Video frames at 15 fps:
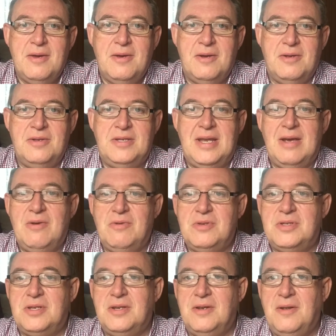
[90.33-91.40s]
and
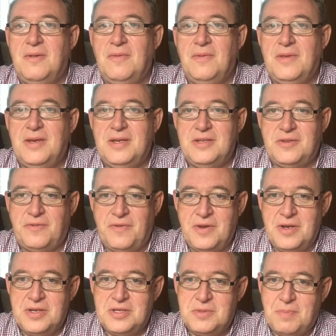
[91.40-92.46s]
tells his
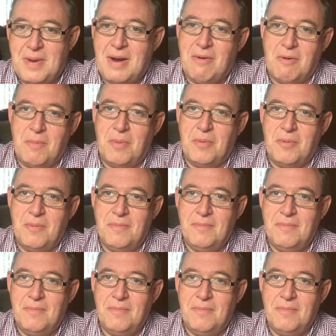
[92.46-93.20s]
first parable.